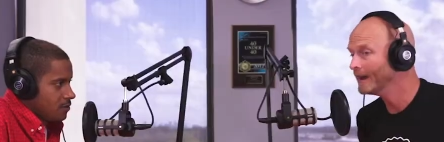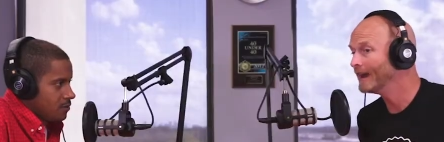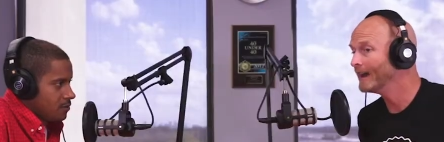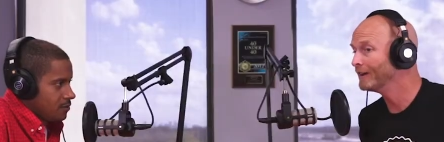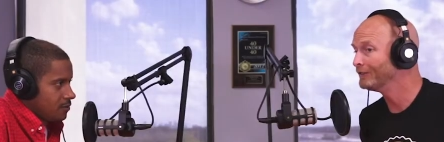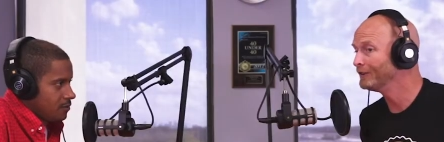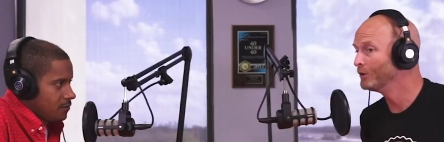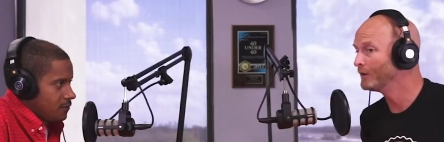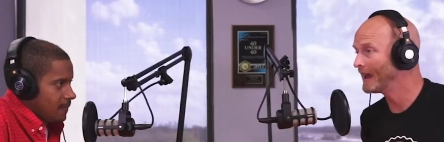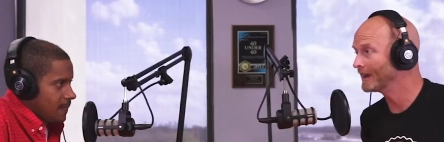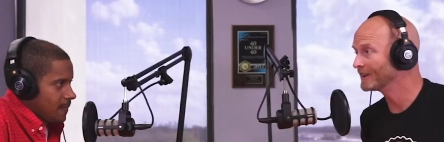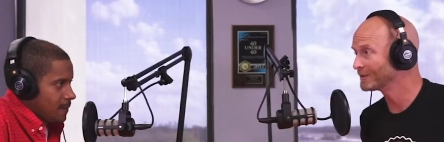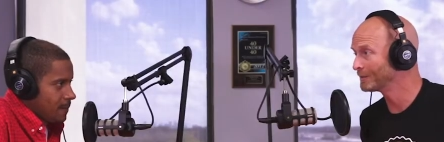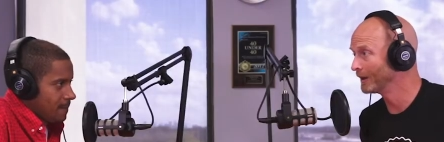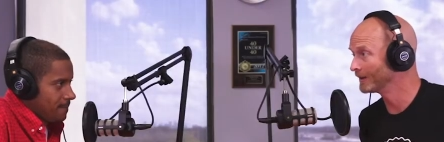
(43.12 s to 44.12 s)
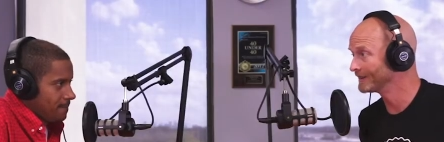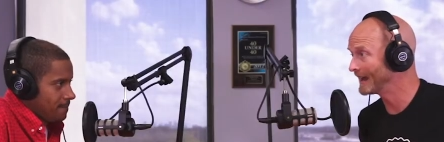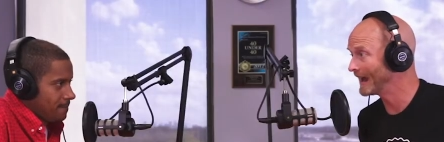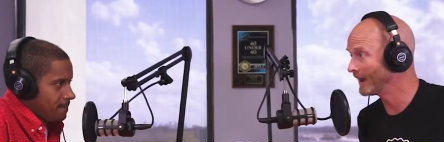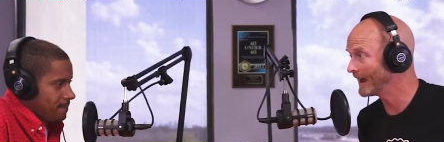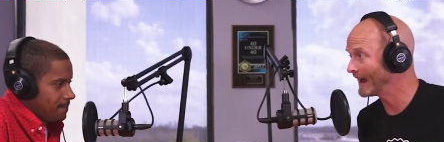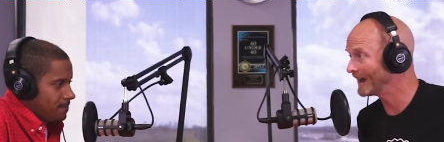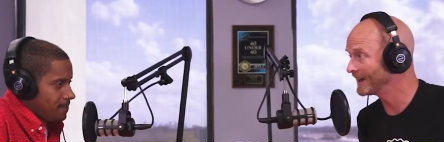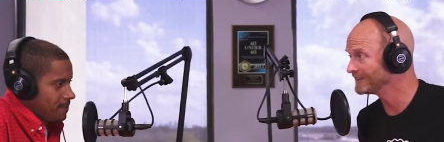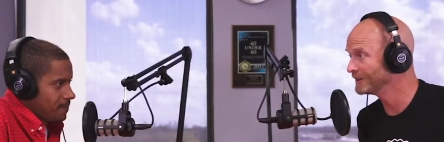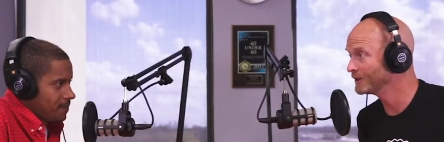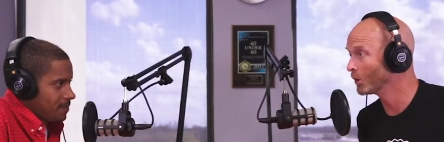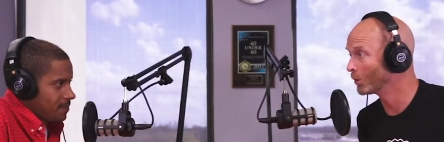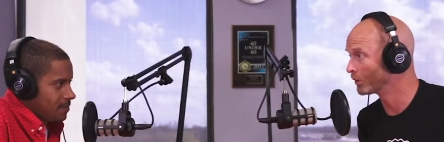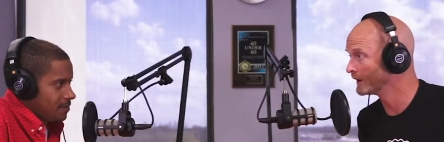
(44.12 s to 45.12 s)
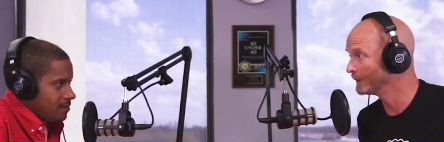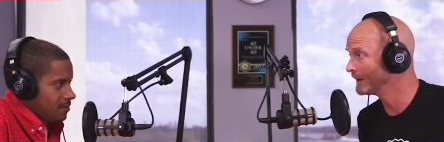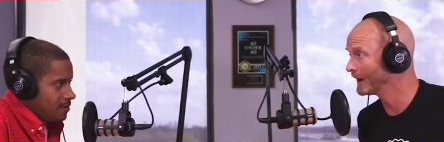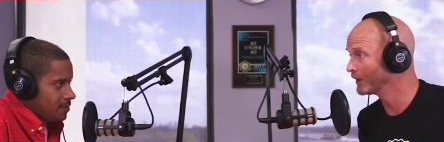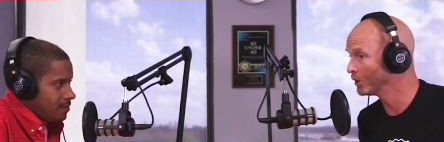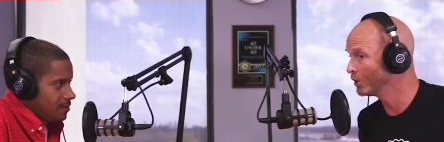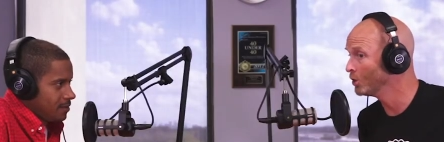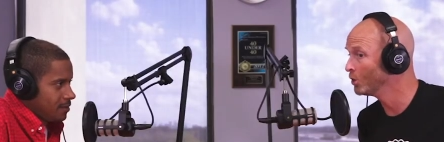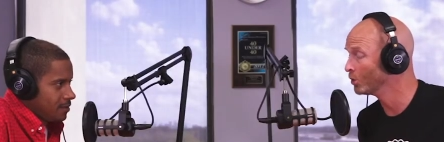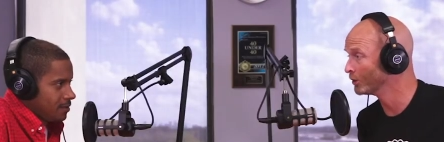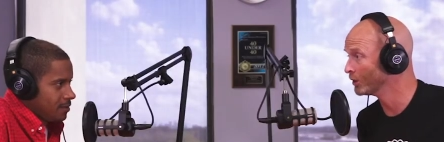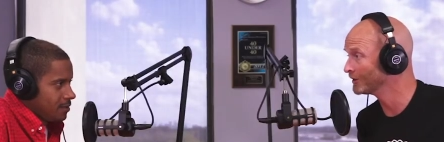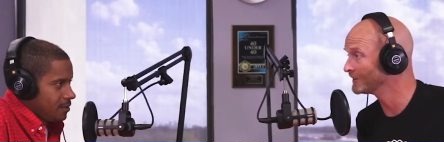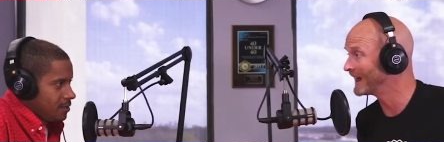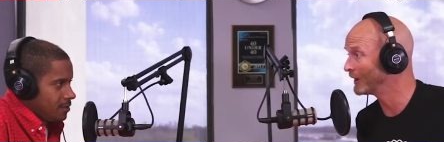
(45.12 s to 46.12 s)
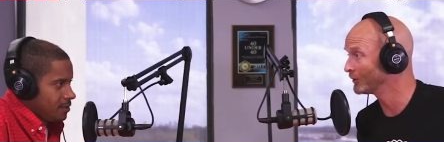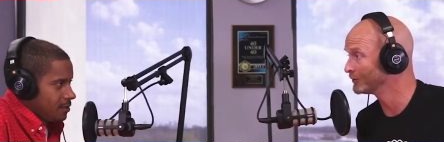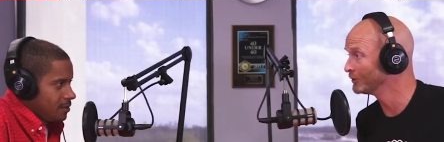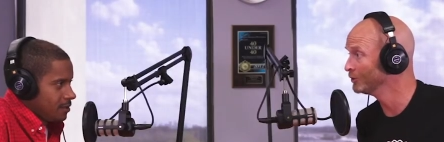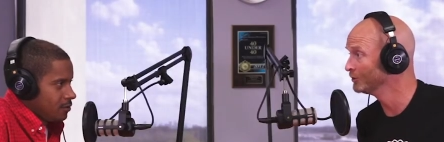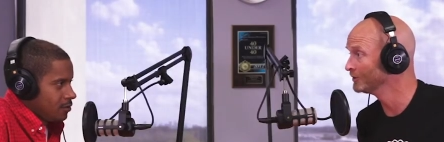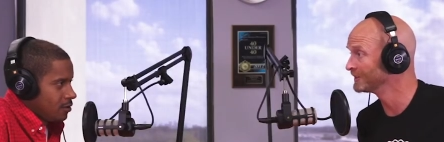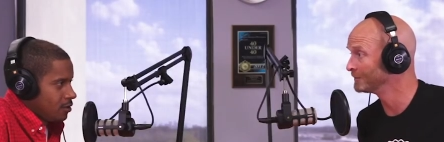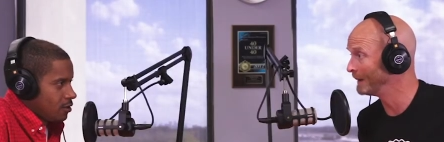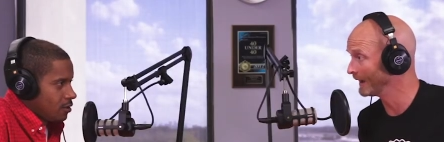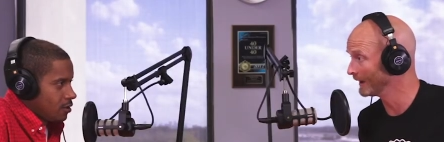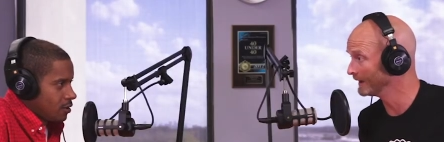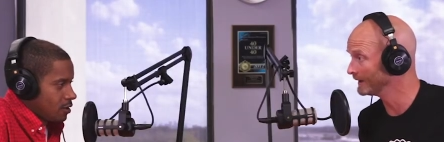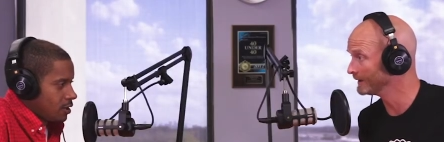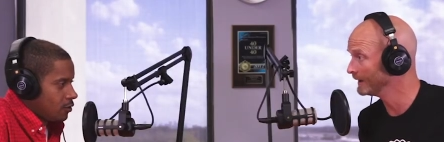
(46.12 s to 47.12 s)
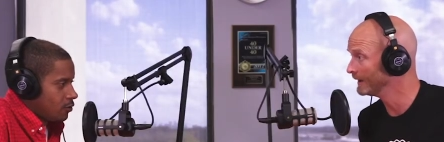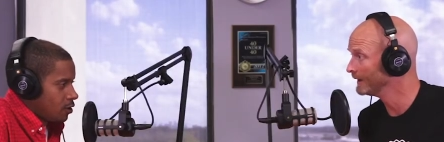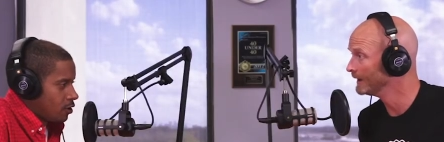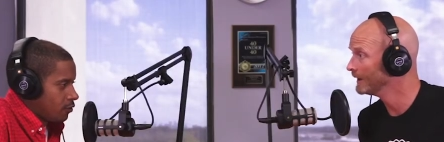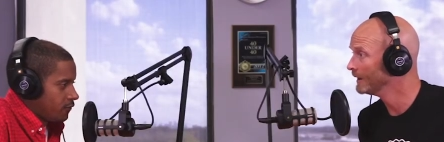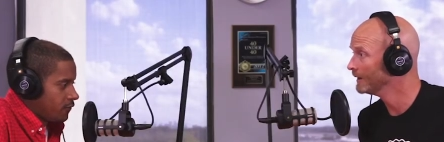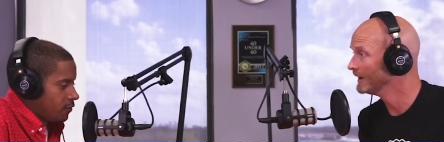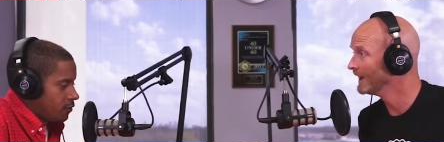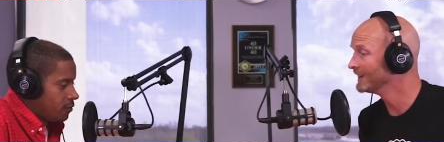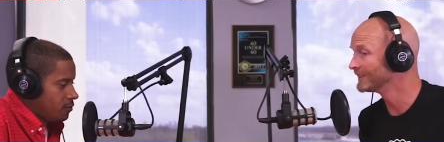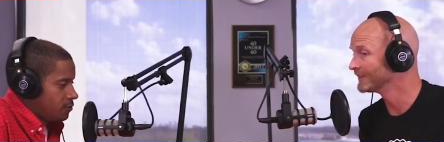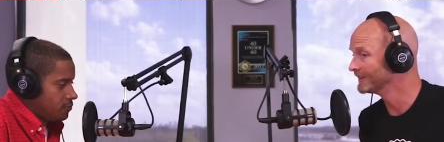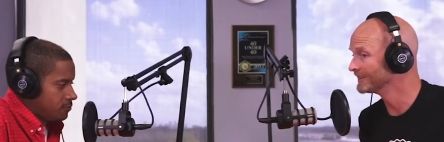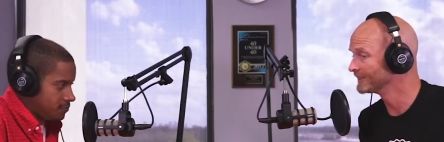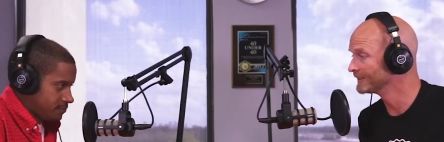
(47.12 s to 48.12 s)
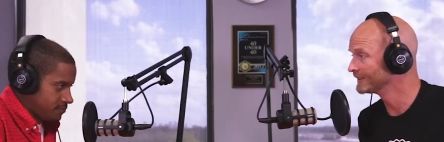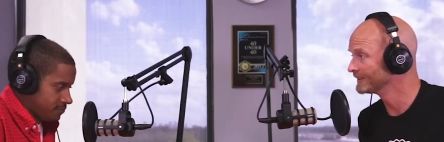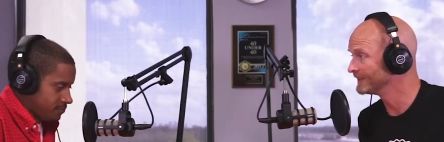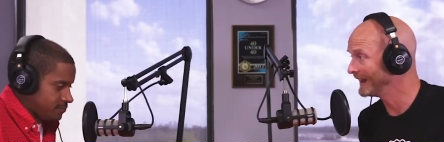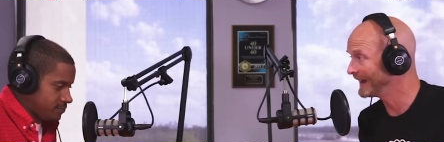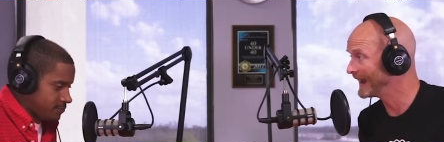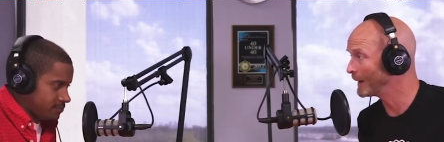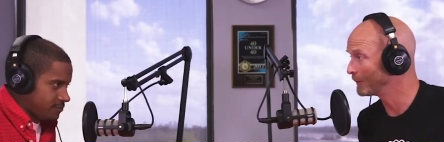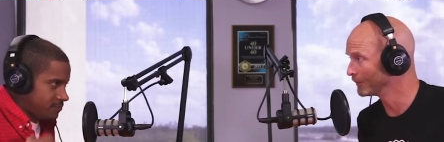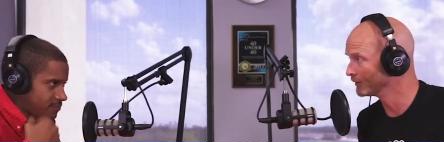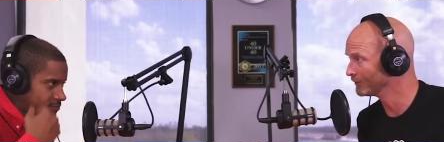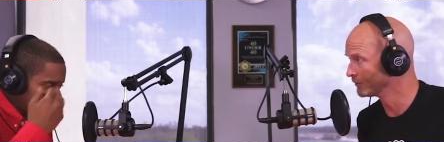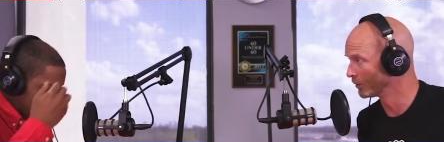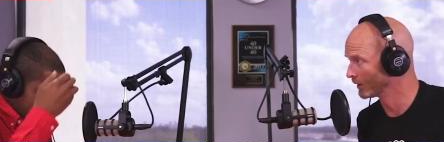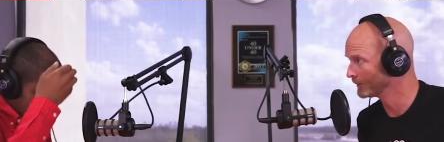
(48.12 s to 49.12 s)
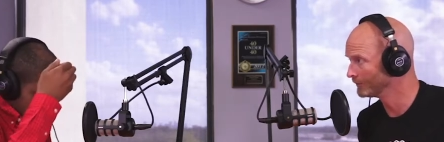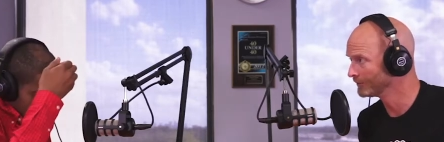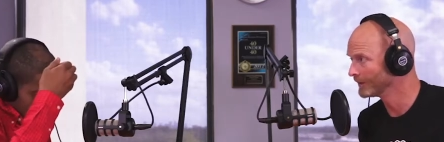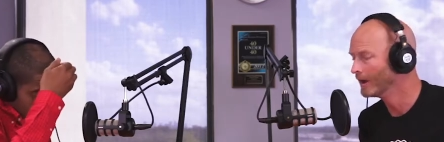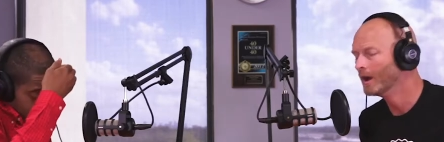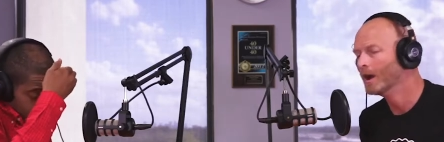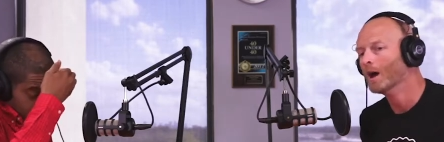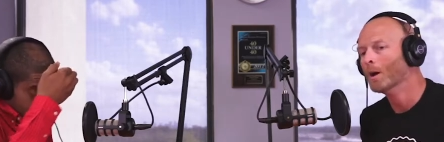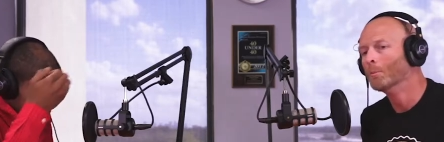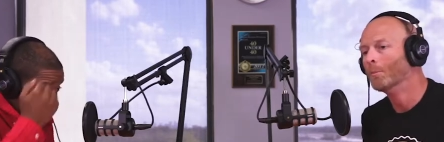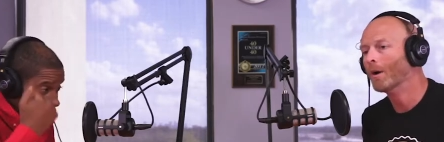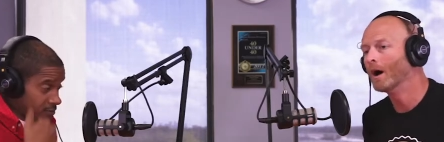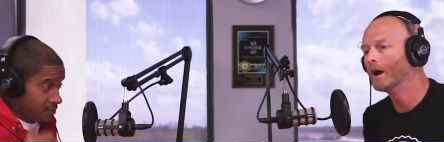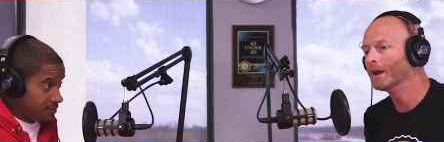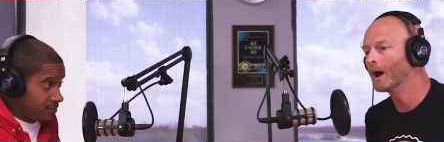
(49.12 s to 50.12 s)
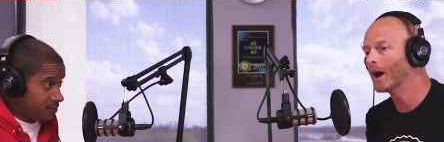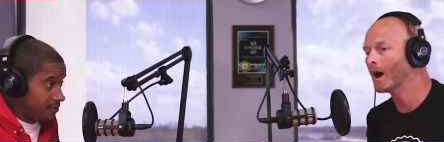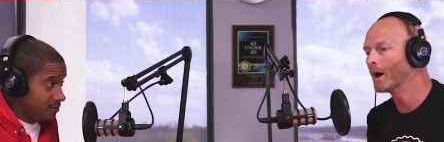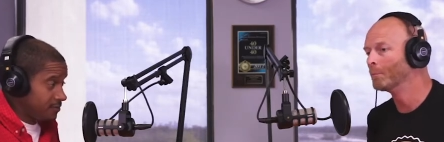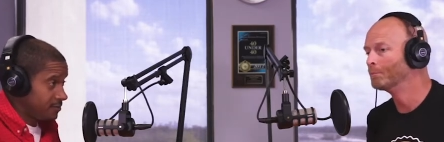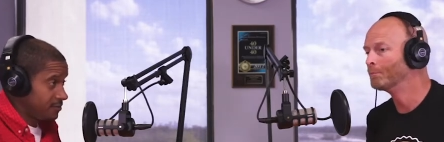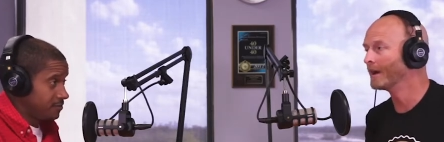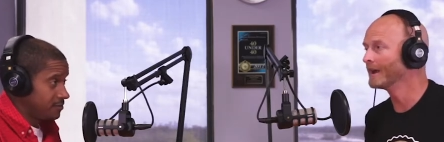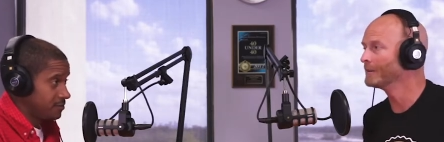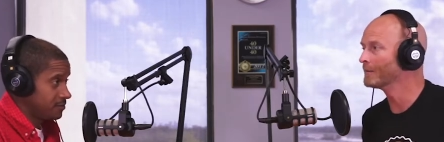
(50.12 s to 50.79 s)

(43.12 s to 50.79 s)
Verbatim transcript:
Speaker 1: If you can't spell Tallahassee, don't worry about it. Google knows how to spell it.
Speaker 2: It'll autofill.
Speaker 1: It's the state capital of Florida. Yep. But buddy of